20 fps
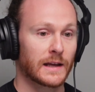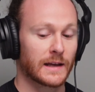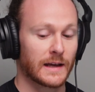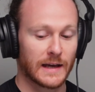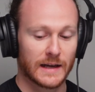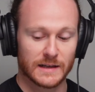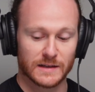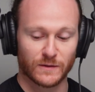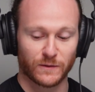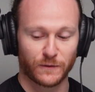
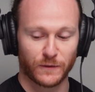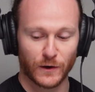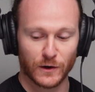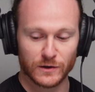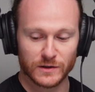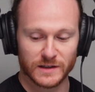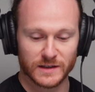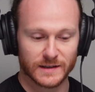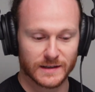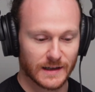his
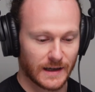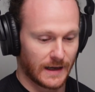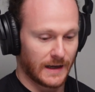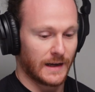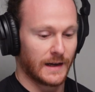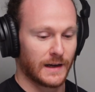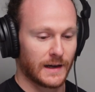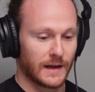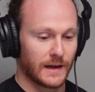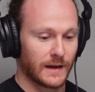first,
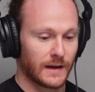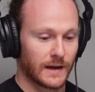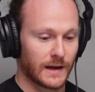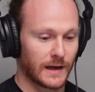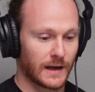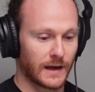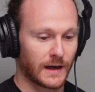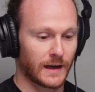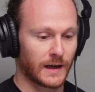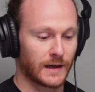
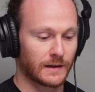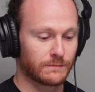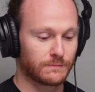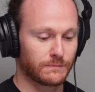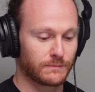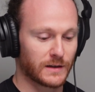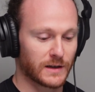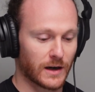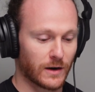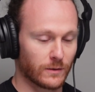
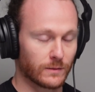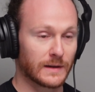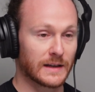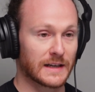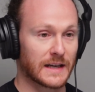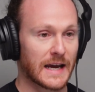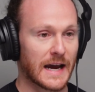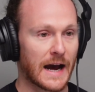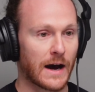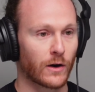
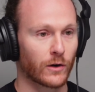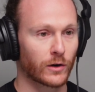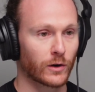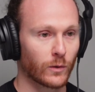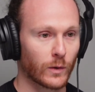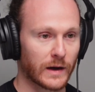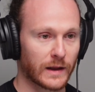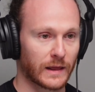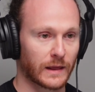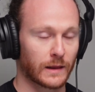encounter
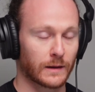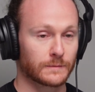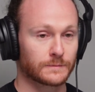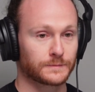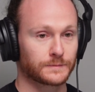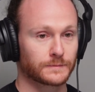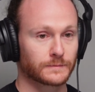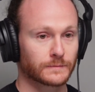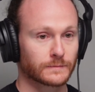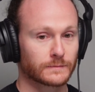with
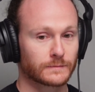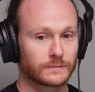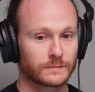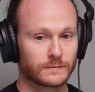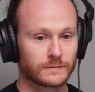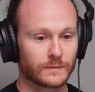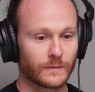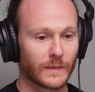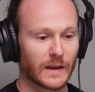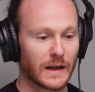
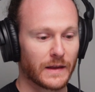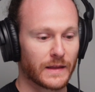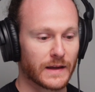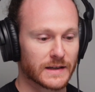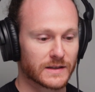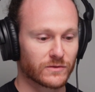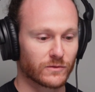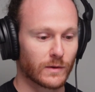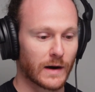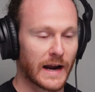
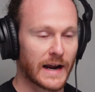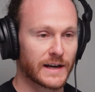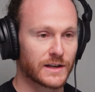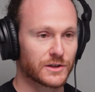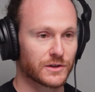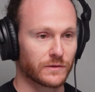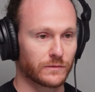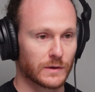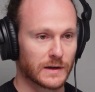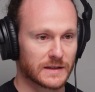this
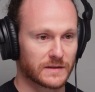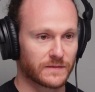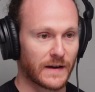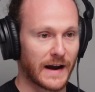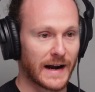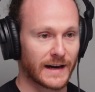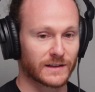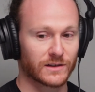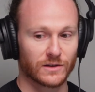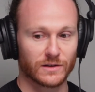range of risk
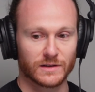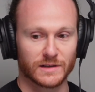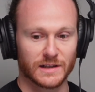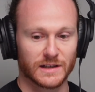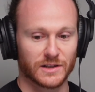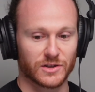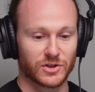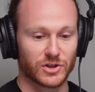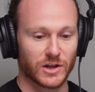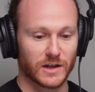factors
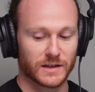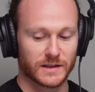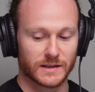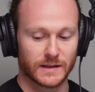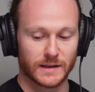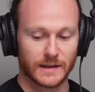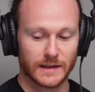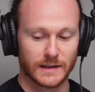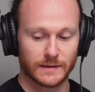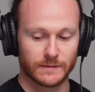is
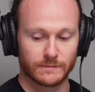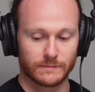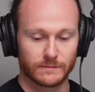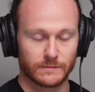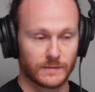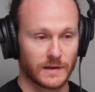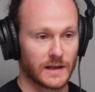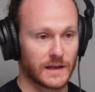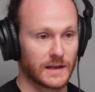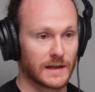just that
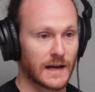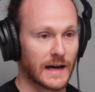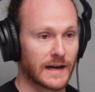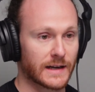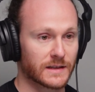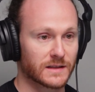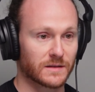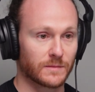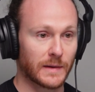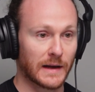he
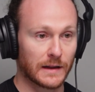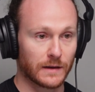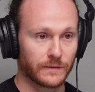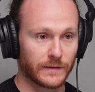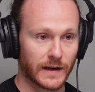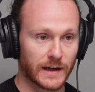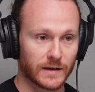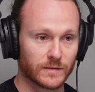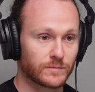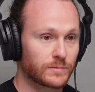has some
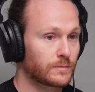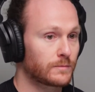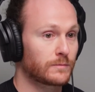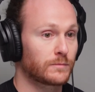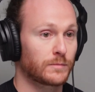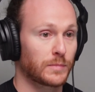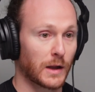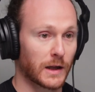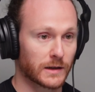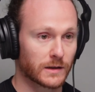elevated
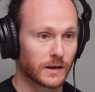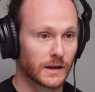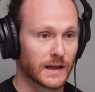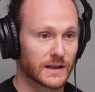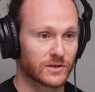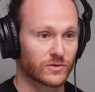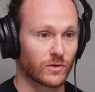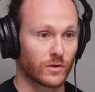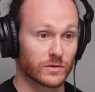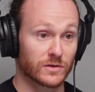blood
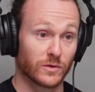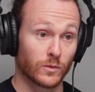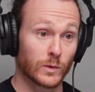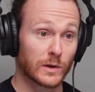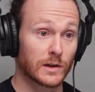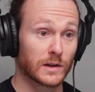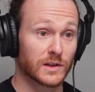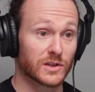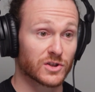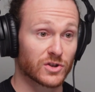cholesterol. So
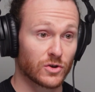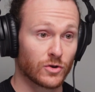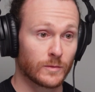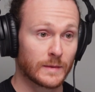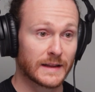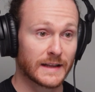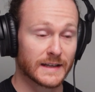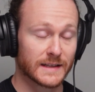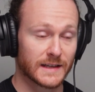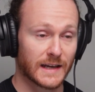we'll assume
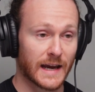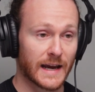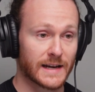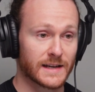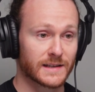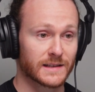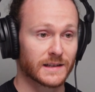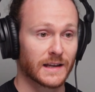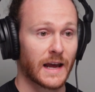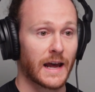in this
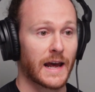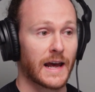case,